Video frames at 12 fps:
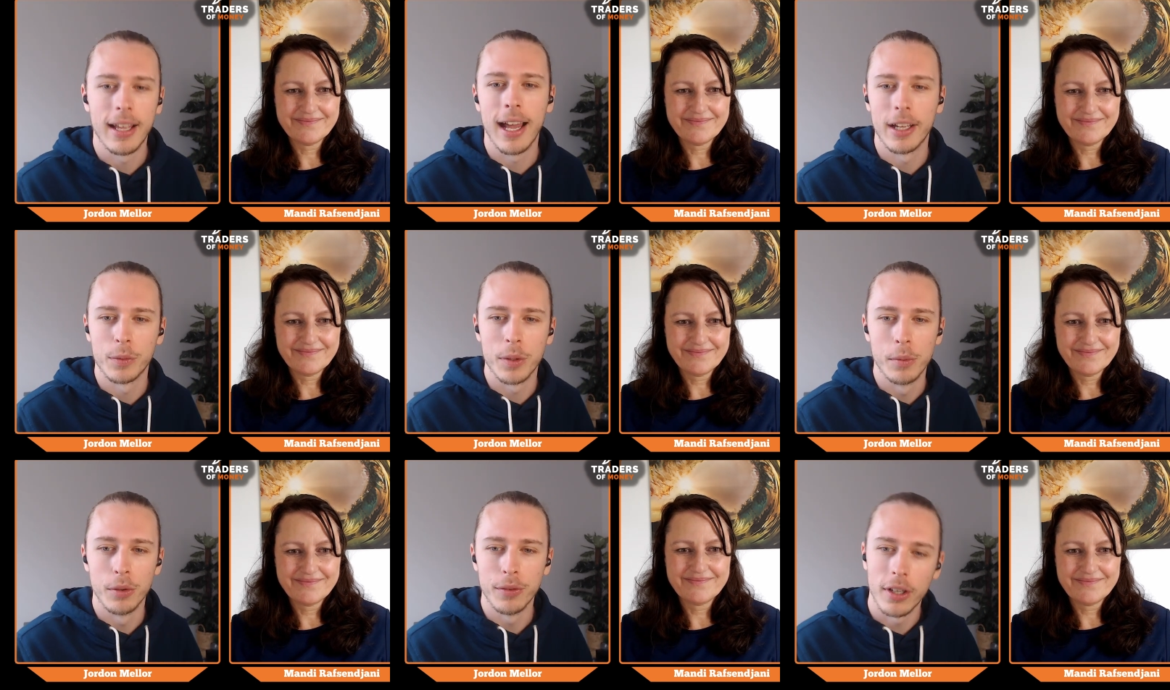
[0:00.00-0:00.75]
Speaker 1: How do
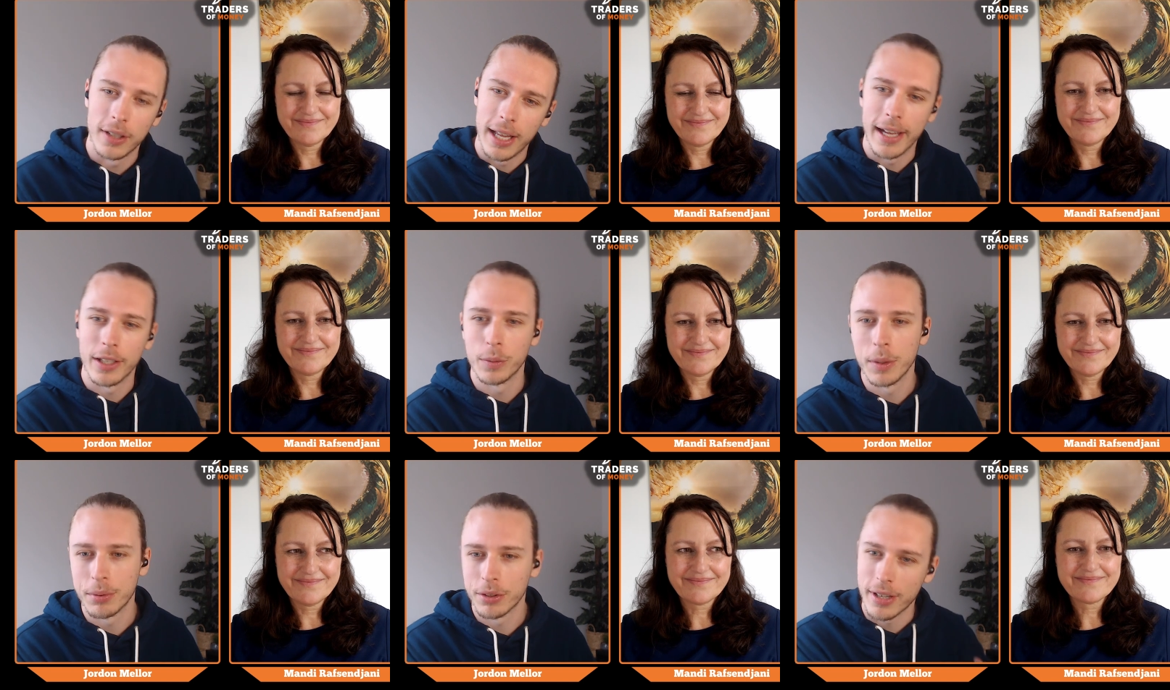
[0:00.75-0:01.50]
we move on? How
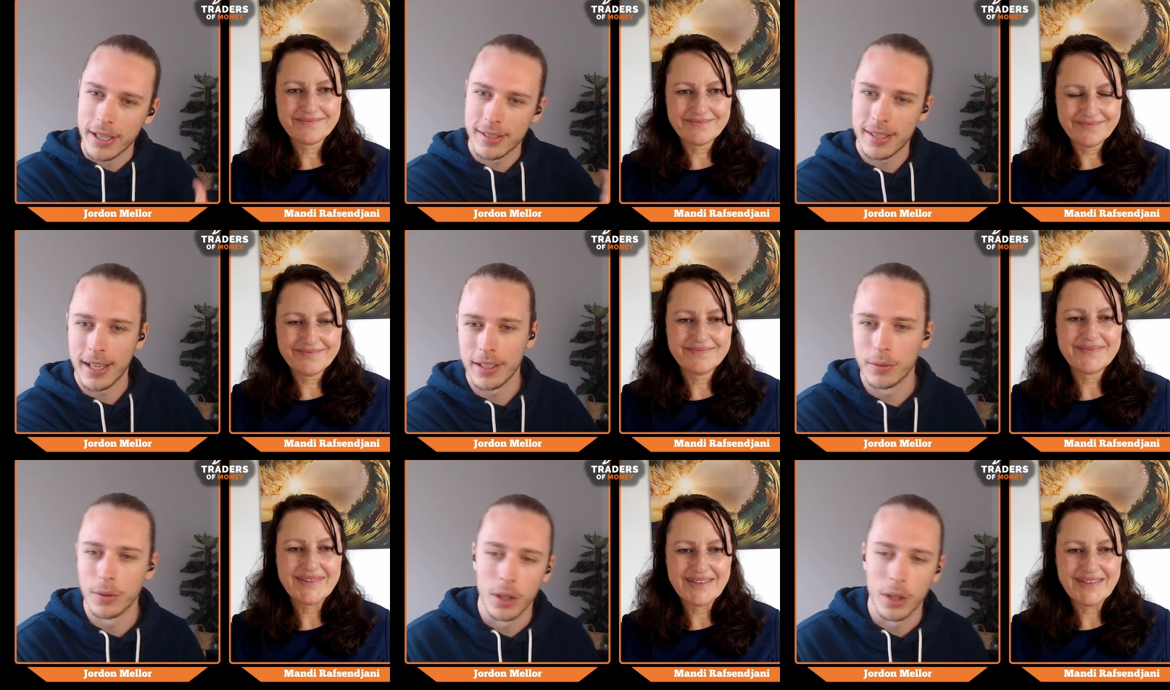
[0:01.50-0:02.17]
do we progress? How